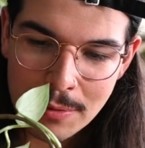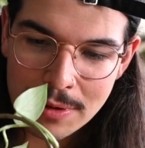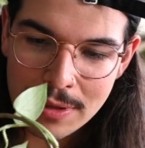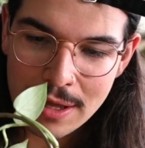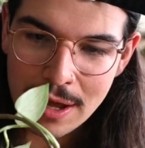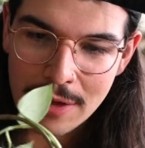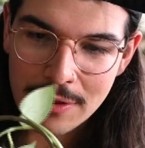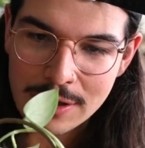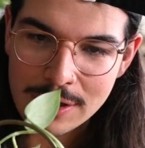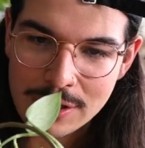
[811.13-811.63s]
with
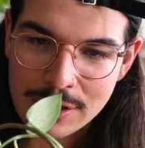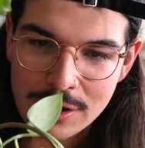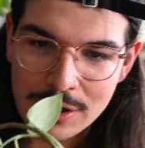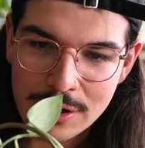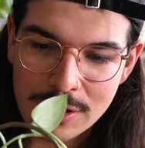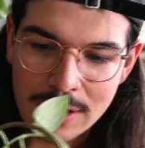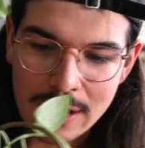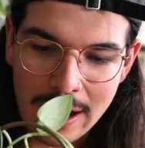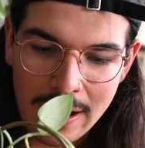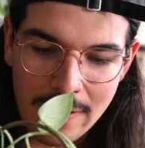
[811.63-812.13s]
how this
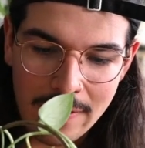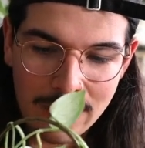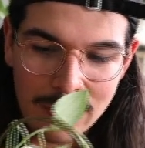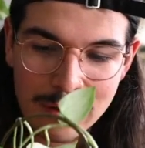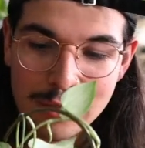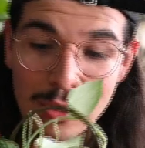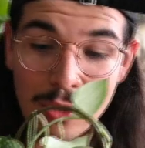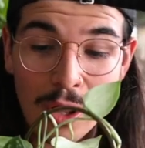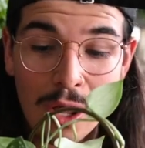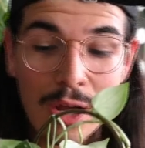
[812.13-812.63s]
turned out. It
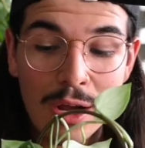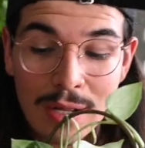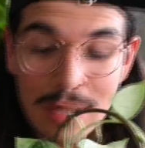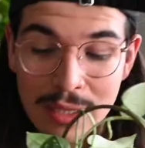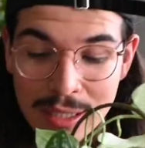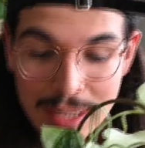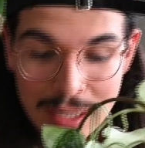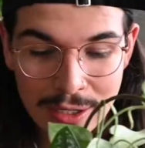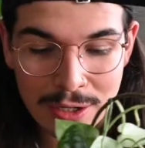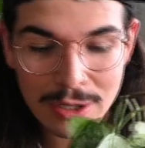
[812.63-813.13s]
looks a lot
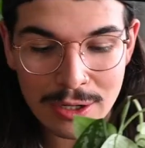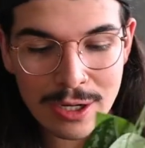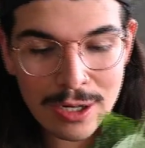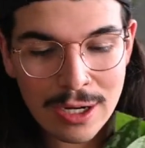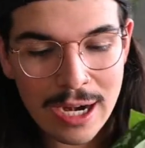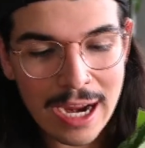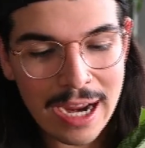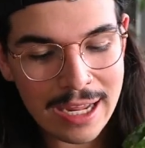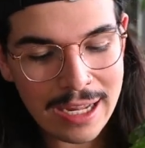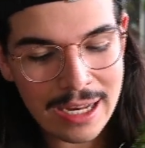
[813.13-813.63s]

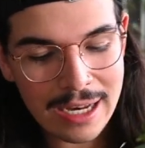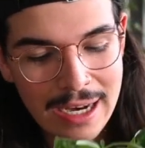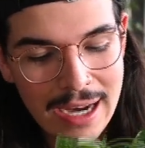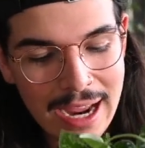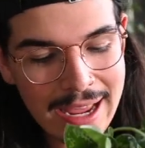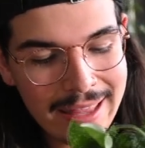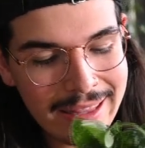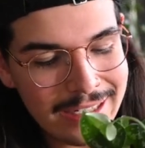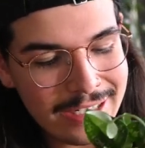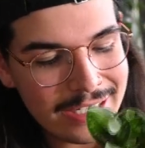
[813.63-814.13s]
cleaner, and
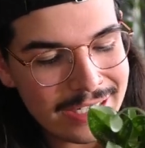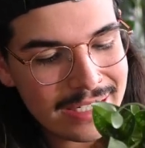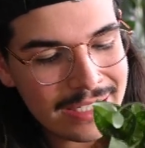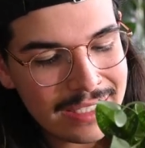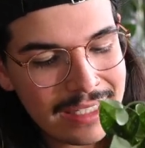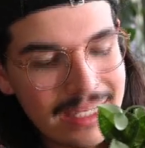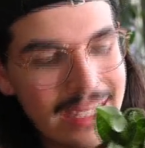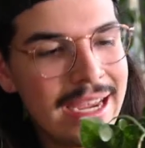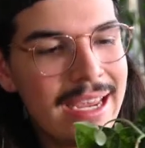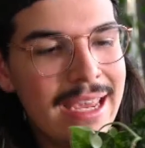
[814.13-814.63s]
I
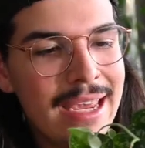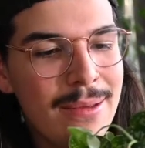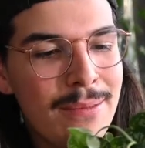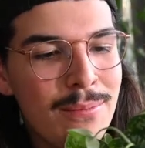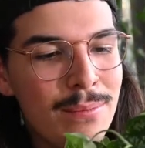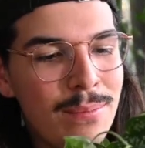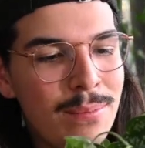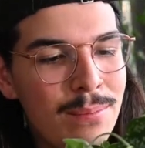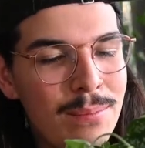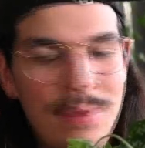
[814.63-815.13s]
just like
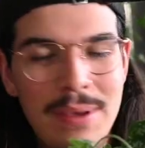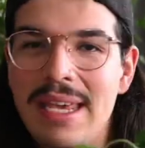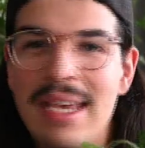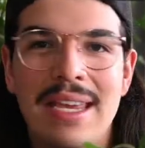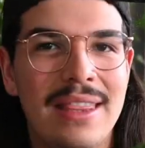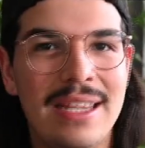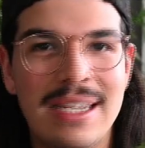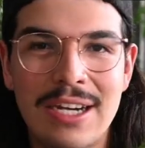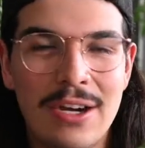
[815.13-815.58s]
it being in the